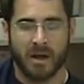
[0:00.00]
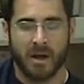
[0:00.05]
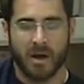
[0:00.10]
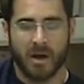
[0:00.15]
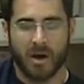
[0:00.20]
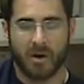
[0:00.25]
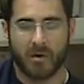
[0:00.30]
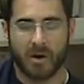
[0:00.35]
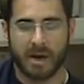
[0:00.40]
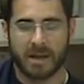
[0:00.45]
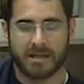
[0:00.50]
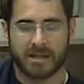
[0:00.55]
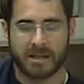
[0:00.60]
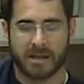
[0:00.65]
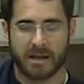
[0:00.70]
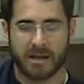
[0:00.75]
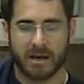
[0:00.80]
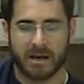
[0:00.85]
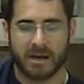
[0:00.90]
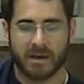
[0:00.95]
All right,
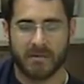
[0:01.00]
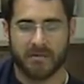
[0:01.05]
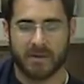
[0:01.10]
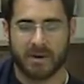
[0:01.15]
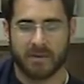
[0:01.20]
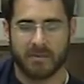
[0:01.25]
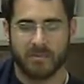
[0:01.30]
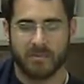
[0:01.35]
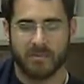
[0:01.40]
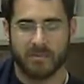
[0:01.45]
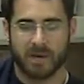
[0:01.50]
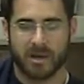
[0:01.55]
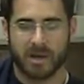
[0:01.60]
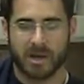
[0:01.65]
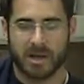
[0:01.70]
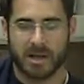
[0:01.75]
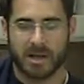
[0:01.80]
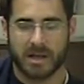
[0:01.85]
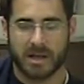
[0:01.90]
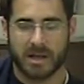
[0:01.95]
moving
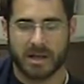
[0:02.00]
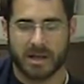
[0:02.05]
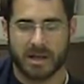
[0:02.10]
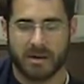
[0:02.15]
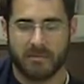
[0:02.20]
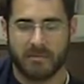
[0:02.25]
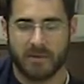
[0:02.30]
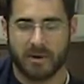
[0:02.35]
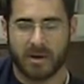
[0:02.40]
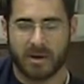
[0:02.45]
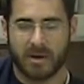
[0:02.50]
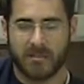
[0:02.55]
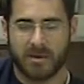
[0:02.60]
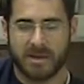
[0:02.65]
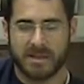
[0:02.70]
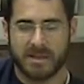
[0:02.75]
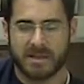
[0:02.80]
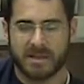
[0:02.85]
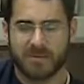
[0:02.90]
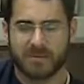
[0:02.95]
on. I'm going
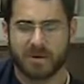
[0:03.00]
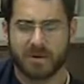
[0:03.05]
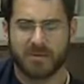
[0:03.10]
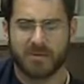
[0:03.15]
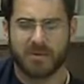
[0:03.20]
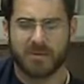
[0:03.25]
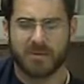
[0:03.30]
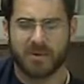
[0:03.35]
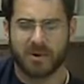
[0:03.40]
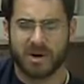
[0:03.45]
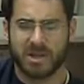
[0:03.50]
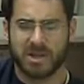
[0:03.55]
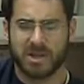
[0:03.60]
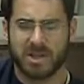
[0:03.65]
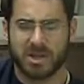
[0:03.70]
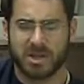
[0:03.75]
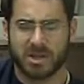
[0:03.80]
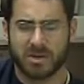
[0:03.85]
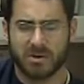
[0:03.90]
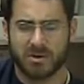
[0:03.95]
to skip over
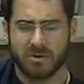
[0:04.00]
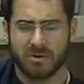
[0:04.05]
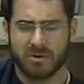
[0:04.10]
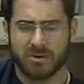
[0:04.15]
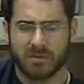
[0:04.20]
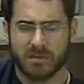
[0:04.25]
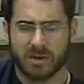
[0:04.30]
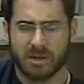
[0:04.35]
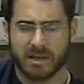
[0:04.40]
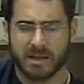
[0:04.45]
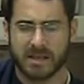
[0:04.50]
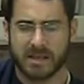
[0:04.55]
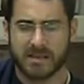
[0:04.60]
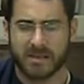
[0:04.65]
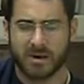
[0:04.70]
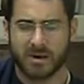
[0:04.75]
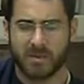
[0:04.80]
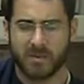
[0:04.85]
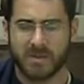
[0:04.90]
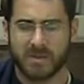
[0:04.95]
progression U. Really,
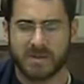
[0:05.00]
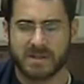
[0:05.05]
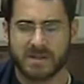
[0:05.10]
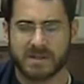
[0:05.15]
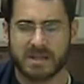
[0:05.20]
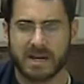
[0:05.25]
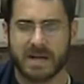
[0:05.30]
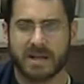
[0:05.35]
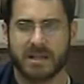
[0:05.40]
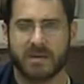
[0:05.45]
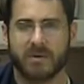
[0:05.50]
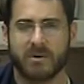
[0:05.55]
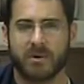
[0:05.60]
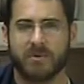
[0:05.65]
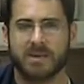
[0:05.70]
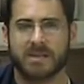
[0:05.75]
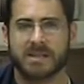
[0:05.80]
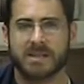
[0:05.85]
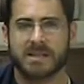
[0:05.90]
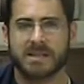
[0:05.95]
it's almost exactly what
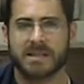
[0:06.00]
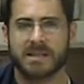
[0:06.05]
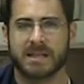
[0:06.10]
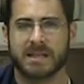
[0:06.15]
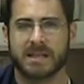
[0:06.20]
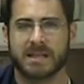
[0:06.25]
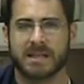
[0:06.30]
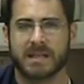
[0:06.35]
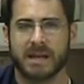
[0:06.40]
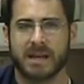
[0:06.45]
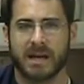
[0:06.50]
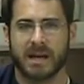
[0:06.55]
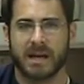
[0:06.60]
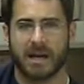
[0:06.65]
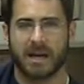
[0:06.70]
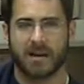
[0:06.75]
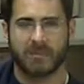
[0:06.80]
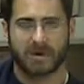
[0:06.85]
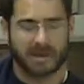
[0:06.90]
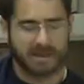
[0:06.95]
we just did,
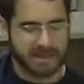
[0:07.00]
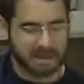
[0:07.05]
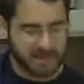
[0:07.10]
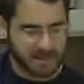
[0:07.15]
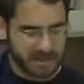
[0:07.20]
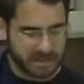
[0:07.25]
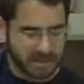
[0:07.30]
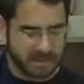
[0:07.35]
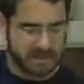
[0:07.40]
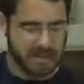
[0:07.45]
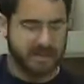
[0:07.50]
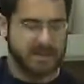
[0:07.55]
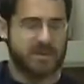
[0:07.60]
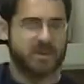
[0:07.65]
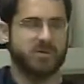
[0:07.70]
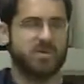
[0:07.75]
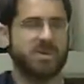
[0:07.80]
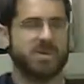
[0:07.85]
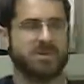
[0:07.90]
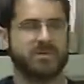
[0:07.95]
except it gets this
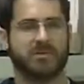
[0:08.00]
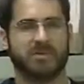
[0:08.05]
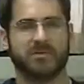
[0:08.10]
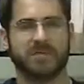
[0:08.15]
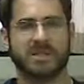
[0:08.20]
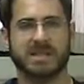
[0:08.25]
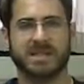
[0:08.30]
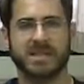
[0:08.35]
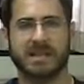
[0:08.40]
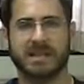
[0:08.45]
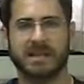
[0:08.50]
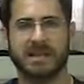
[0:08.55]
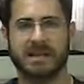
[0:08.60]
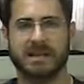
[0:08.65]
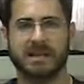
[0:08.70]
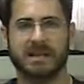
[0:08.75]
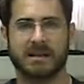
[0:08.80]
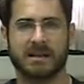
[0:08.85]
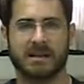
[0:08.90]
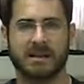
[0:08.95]
switch from D to
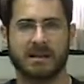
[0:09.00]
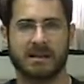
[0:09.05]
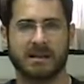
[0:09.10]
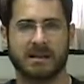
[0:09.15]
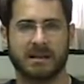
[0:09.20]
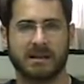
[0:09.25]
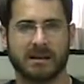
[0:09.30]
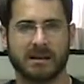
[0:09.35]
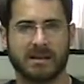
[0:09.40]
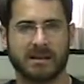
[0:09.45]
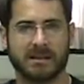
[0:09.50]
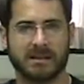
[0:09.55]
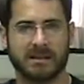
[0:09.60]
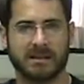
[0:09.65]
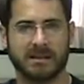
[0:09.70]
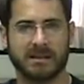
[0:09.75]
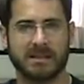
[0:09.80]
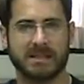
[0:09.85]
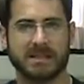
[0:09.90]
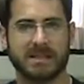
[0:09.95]

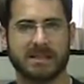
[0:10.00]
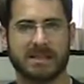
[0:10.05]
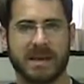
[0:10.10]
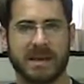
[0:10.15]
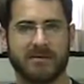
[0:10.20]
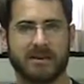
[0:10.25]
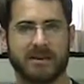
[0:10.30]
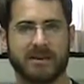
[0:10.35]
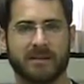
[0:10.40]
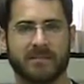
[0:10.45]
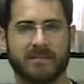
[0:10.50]
D7.